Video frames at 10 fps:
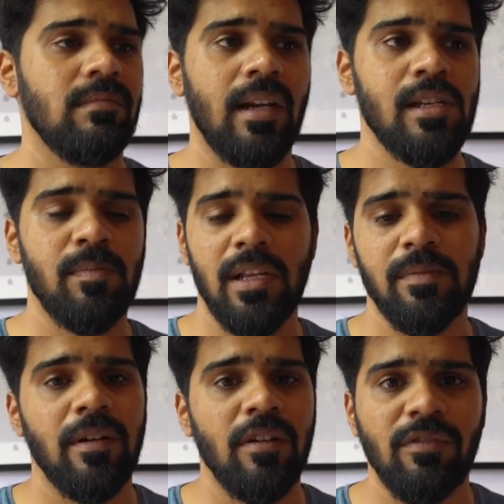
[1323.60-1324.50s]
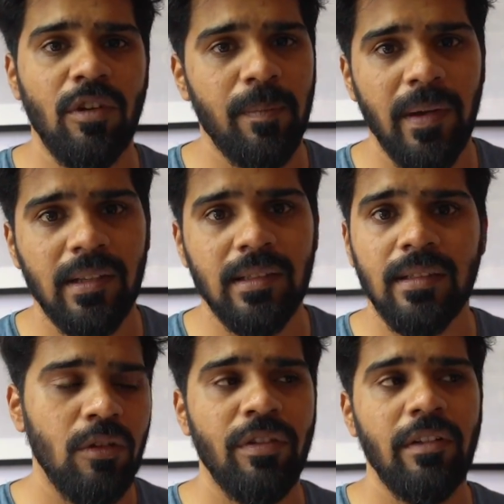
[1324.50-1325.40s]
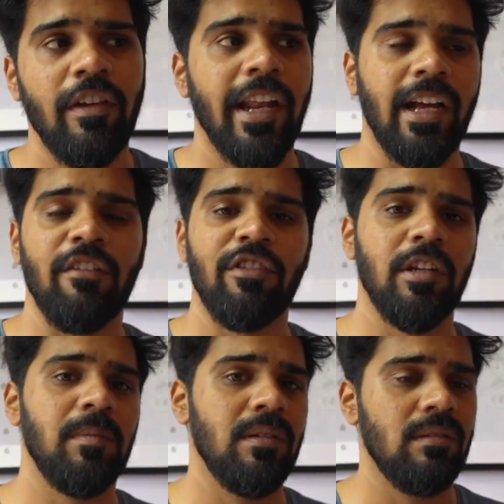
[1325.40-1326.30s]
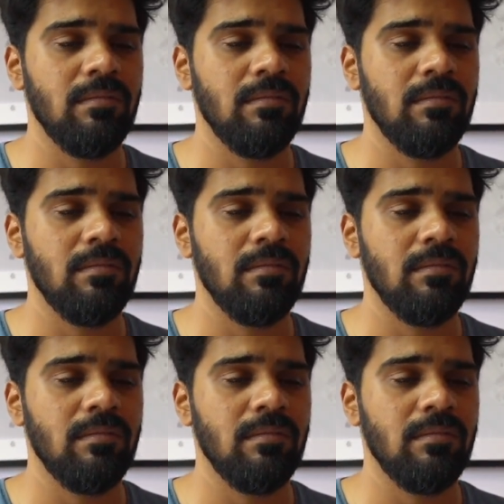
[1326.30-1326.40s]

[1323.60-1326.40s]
Nice placement of foot pegs. You feel very comfortable.